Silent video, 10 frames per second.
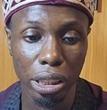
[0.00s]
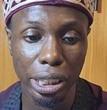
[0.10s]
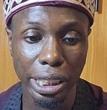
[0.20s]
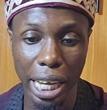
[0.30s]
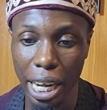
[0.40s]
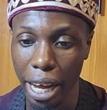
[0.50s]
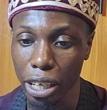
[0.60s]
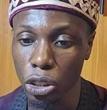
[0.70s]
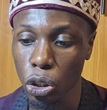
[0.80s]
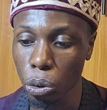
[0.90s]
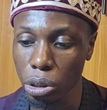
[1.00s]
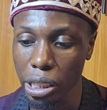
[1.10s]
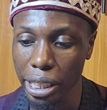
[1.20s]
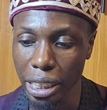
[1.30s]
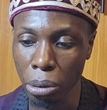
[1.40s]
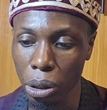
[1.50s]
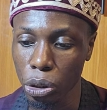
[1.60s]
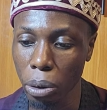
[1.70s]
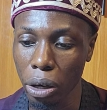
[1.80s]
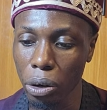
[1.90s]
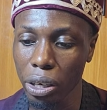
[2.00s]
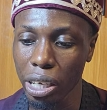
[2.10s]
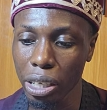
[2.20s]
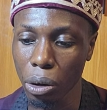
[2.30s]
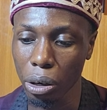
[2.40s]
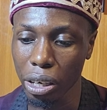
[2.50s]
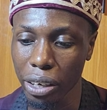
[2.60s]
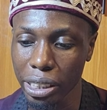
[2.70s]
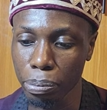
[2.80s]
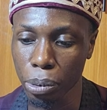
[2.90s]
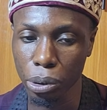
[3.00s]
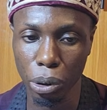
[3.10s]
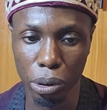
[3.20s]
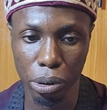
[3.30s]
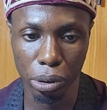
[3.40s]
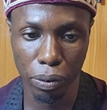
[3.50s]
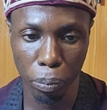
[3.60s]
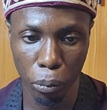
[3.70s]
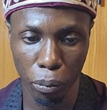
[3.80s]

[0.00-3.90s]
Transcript: Seller. So the next one I'm going to do, I'm going to click on create products.